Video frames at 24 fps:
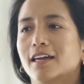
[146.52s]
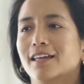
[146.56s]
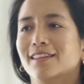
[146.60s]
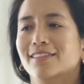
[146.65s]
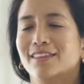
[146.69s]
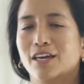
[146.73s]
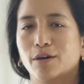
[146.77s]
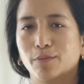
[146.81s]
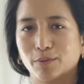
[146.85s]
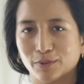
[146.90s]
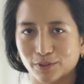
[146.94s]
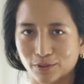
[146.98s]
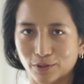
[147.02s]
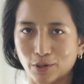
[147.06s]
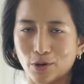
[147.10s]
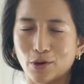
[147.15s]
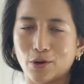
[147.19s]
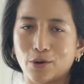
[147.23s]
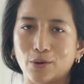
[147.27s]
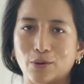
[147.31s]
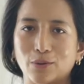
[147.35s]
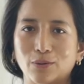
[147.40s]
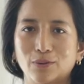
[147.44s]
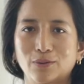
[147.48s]
they would
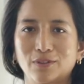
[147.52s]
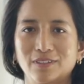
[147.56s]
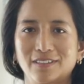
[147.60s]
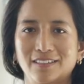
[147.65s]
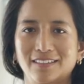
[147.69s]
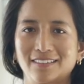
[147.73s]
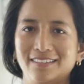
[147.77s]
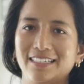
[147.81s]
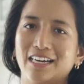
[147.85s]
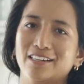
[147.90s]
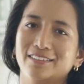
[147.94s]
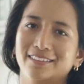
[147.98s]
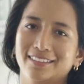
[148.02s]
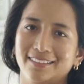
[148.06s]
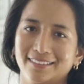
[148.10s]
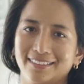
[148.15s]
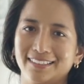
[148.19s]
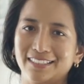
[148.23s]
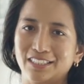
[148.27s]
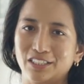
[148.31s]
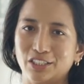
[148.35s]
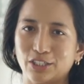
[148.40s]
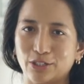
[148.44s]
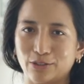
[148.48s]
go down to
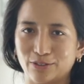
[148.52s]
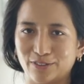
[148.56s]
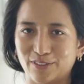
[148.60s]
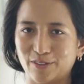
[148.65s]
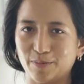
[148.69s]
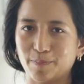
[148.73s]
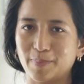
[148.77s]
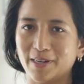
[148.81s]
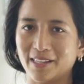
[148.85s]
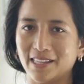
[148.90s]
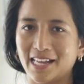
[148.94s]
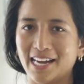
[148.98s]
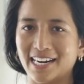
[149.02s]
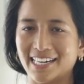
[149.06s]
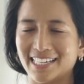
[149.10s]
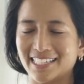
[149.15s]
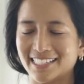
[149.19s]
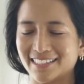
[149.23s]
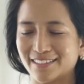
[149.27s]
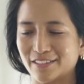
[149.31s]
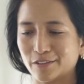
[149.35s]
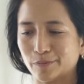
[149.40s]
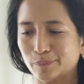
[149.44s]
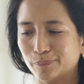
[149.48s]
see Joseph
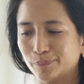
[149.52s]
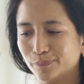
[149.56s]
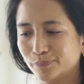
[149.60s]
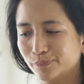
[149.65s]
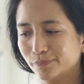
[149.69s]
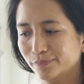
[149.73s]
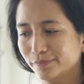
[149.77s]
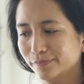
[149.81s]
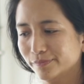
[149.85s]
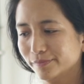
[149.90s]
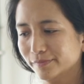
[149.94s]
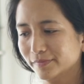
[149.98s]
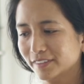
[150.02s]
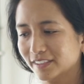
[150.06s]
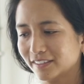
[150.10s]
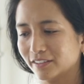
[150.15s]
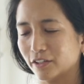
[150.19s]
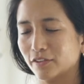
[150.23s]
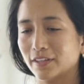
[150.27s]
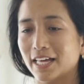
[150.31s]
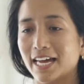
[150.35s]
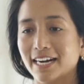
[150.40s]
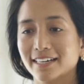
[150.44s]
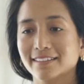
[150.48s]
Pilates.
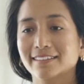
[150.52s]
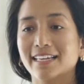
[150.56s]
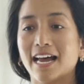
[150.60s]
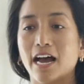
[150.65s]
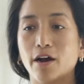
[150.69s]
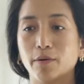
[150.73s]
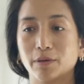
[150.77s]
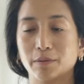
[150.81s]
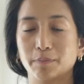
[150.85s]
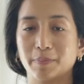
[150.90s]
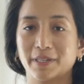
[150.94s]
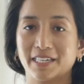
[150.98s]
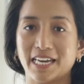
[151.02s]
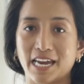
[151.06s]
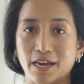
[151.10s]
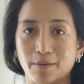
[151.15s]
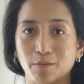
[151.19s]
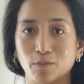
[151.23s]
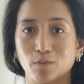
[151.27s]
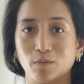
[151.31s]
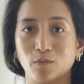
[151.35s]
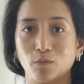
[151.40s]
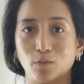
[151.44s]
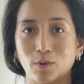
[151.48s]
So that is how it
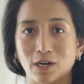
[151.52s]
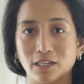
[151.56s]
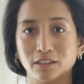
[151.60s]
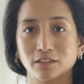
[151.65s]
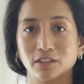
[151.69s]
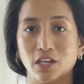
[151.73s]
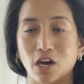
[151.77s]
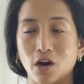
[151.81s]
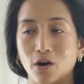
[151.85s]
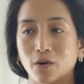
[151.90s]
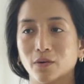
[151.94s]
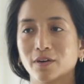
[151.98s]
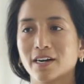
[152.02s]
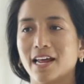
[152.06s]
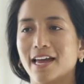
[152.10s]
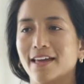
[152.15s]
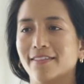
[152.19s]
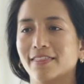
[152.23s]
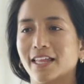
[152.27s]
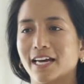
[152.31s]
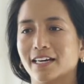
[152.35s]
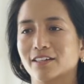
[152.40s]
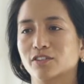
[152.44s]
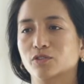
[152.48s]
became well known,
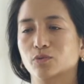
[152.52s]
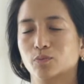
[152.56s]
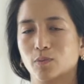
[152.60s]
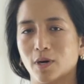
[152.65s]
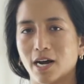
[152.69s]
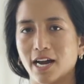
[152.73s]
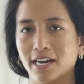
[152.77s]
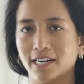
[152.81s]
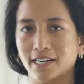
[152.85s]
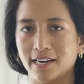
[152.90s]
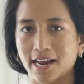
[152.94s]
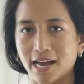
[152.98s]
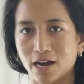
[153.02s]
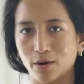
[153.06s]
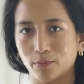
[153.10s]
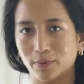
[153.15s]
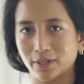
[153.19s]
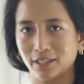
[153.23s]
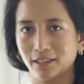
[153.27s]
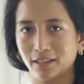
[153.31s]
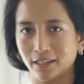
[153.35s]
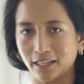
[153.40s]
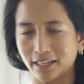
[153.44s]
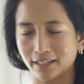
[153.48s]
and that is why now
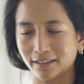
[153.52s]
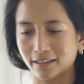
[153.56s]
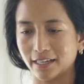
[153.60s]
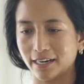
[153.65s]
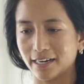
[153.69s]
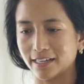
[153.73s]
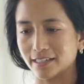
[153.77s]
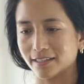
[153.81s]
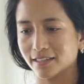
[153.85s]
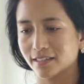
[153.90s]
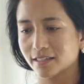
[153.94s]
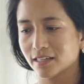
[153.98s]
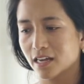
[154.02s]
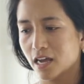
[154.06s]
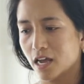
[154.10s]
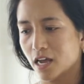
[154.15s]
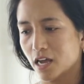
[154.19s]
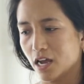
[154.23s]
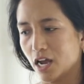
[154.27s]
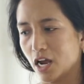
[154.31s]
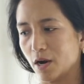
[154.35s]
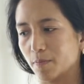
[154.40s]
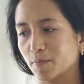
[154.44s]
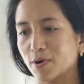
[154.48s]
we think that it's
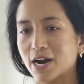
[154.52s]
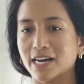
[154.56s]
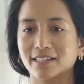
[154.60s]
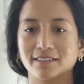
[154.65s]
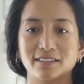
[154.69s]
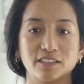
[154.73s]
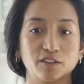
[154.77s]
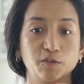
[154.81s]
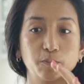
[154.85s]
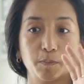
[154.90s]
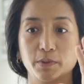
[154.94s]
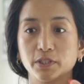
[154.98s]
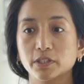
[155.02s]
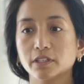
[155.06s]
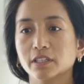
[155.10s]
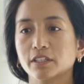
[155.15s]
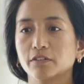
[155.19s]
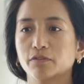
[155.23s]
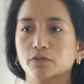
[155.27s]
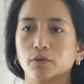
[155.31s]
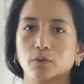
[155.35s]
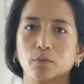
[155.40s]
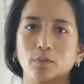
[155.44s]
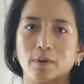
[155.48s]
a practice
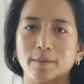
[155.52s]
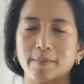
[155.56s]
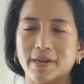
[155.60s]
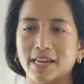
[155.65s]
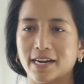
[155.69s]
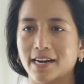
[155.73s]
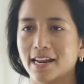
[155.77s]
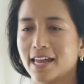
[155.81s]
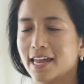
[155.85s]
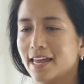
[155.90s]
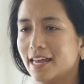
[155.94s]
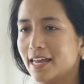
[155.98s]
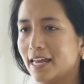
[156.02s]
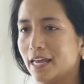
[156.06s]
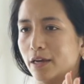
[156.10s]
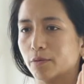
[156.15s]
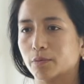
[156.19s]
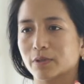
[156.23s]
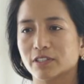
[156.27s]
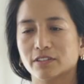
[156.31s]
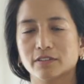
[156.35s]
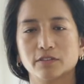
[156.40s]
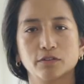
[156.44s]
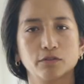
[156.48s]
purely for women.
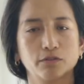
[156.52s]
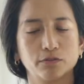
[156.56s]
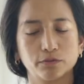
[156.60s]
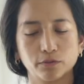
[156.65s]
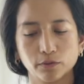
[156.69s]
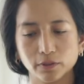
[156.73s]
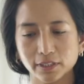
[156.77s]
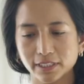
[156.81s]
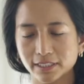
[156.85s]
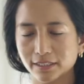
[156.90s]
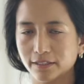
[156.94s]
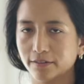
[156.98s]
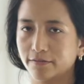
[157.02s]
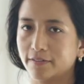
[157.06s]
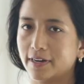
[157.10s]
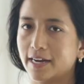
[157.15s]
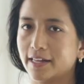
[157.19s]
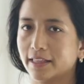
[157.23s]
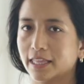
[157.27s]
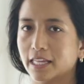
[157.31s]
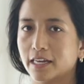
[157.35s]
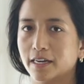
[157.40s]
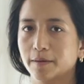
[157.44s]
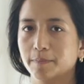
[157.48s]
It was fully
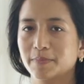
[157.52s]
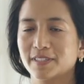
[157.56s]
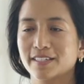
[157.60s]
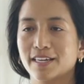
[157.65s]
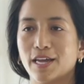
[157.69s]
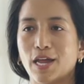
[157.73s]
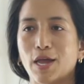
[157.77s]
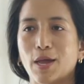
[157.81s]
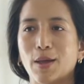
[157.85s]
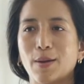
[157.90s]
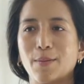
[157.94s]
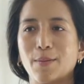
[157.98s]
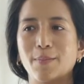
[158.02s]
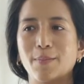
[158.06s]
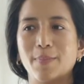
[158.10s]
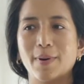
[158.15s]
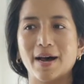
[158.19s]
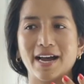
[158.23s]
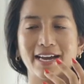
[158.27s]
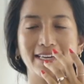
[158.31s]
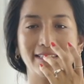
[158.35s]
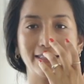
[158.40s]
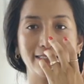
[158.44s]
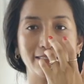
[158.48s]
developed
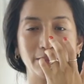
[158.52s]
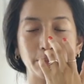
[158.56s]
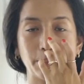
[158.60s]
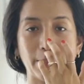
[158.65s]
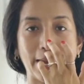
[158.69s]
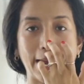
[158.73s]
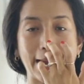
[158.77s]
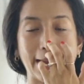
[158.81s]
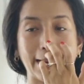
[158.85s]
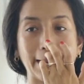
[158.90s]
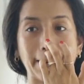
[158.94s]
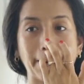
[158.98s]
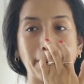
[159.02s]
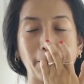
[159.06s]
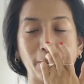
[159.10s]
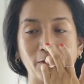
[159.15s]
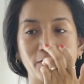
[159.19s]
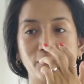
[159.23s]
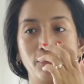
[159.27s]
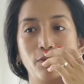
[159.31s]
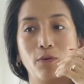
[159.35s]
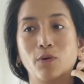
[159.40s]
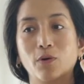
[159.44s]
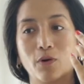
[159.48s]
by this man
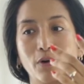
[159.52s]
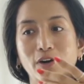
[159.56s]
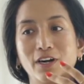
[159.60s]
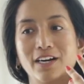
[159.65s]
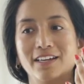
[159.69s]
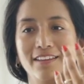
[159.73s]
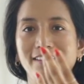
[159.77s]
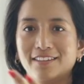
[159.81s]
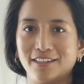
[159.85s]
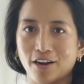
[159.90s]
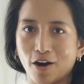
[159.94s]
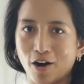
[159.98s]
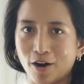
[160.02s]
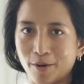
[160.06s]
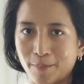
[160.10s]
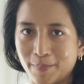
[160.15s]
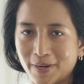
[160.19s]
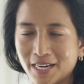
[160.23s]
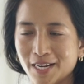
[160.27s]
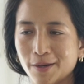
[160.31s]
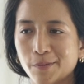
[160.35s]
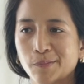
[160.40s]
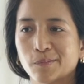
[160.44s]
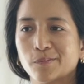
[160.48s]
for the
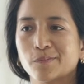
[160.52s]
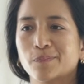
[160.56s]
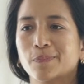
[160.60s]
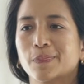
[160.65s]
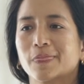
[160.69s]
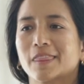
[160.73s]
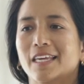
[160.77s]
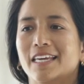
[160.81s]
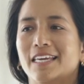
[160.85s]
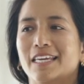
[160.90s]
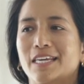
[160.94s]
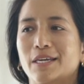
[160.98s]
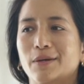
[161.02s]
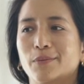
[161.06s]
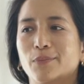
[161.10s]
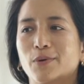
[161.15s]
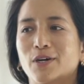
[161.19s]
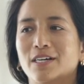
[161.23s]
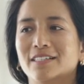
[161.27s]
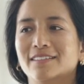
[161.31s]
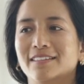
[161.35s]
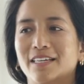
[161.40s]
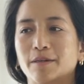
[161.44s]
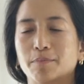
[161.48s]
army. He
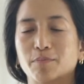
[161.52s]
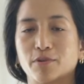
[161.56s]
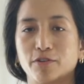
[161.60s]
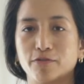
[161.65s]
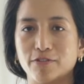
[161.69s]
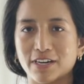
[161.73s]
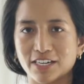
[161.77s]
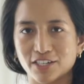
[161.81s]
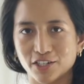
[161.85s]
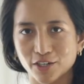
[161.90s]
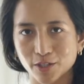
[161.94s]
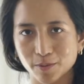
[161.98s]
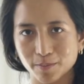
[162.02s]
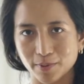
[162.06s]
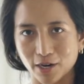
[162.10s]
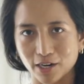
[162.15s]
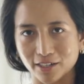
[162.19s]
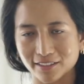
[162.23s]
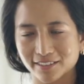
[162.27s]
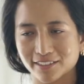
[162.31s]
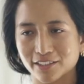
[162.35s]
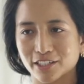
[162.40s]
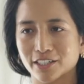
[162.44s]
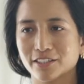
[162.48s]
was a professional
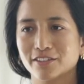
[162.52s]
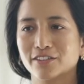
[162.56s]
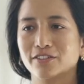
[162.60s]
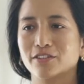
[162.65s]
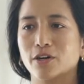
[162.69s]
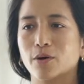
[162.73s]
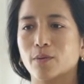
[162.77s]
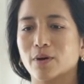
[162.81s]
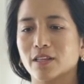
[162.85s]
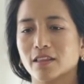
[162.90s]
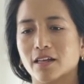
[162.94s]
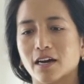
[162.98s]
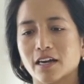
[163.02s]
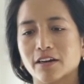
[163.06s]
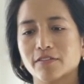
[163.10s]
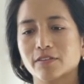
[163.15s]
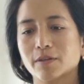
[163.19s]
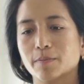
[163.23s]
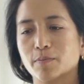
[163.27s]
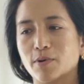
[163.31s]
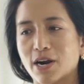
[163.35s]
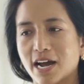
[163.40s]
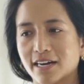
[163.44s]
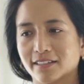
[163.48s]
boxer, so a lot
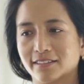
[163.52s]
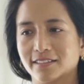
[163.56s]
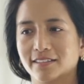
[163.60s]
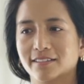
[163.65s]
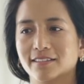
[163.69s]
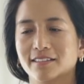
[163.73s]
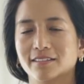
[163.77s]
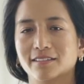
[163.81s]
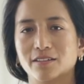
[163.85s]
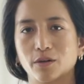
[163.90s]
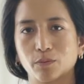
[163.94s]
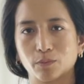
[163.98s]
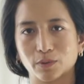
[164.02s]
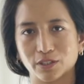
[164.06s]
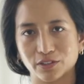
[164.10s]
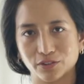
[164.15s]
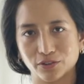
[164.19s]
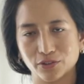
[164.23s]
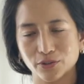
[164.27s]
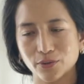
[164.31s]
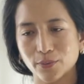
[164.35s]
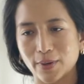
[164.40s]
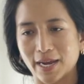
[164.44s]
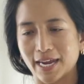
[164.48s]
of the practices that we're
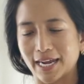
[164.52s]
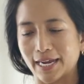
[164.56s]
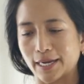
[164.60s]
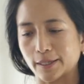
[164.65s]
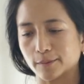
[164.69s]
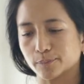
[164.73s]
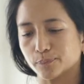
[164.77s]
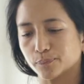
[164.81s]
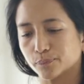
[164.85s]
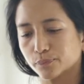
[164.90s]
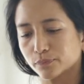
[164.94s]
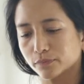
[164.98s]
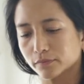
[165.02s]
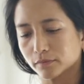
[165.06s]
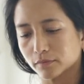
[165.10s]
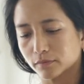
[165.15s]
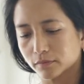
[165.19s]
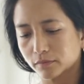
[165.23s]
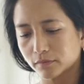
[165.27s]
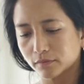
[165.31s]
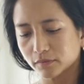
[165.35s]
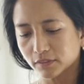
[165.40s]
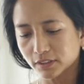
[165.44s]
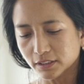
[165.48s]
doing
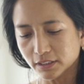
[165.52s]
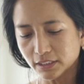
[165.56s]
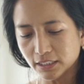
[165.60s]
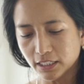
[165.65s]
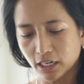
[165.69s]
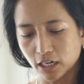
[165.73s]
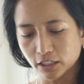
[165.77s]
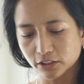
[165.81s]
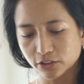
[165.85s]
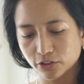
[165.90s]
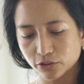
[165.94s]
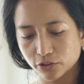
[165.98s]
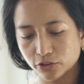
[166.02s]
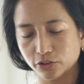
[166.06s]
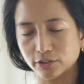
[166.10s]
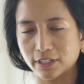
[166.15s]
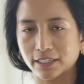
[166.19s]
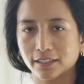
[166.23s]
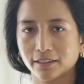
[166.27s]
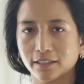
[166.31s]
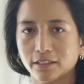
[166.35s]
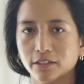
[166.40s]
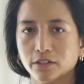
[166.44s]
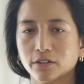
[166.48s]
are to
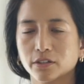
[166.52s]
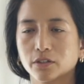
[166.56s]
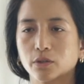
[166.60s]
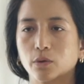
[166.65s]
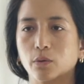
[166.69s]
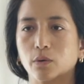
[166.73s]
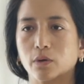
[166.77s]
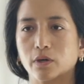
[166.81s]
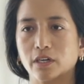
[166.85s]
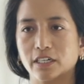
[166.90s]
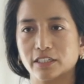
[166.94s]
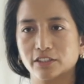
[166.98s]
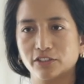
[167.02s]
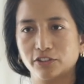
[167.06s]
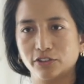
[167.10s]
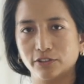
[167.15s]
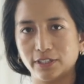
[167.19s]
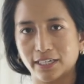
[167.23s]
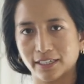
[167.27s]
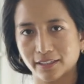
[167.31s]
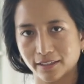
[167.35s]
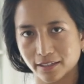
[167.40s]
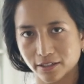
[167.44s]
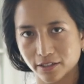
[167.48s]
strengthen your core,
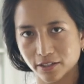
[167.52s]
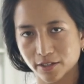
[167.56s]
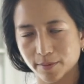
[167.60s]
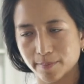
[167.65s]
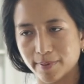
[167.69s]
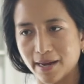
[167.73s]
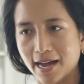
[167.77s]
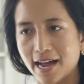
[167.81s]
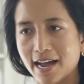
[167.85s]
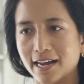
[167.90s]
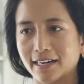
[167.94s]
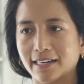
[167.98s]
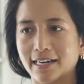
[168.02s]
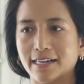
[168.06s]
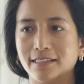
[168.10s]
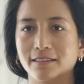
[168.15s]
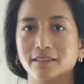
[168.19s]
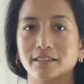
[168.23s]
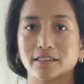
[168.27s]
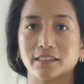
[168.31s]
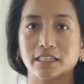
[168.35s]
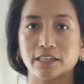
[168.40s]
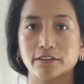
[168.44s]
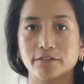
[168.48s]
strengthen your back,
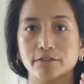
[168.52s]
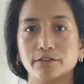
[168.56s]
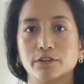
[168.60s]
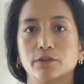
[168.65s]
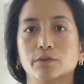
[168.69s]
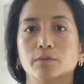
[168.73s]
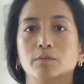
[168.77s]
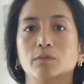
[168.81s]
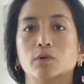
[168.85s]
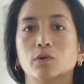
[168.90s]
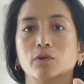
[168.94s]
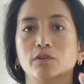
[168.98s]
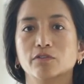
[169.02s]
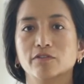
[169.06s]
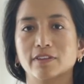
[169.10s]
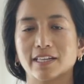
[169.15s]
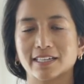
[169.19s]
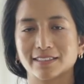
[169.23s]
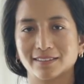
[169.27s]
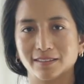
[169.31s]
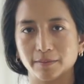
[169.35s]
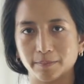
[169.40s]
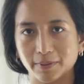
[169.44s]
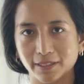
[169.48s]
and to give you more
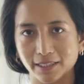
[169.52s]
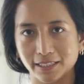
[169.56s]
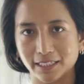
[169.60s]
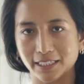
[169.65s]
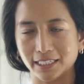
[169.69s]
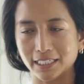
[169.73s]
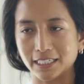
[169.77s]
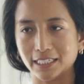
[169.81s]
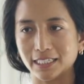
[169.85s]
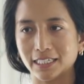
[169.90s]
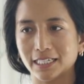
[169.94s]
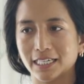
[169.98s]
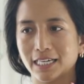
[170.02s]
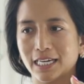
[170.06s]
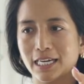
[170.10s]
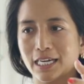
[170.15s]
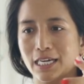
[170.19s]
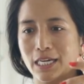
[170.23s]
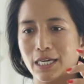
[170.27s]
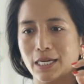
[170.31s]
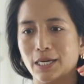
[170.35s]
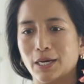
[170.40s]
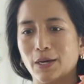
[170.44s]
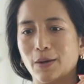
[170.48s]
flexibility.
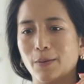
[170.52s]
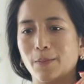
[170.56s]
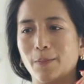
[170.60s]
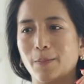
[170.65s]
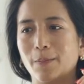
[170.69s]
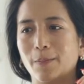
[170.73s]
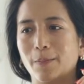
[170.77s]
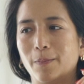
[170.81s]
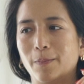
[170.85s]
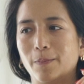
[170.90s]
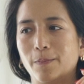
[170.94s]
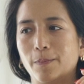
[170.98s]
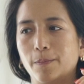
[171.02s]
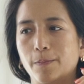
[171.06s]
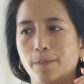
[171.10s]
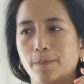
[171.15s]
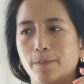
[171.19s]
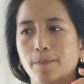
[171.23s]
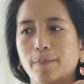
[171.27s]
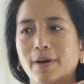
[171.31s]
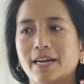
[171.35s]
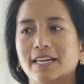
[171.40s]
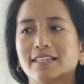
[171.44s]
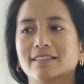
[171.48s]

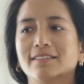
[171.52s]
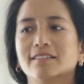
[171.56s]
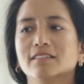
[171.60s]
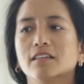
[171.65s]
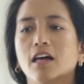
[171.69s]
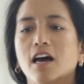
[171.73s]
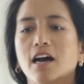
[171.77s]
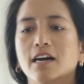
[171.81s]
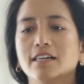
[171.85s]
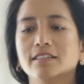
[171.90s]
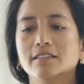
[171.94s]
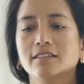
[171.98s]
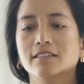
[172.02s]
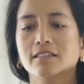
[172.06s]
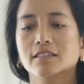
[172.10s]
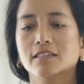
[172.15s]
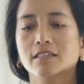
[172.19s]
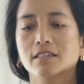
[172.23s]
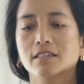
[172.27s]
But it's not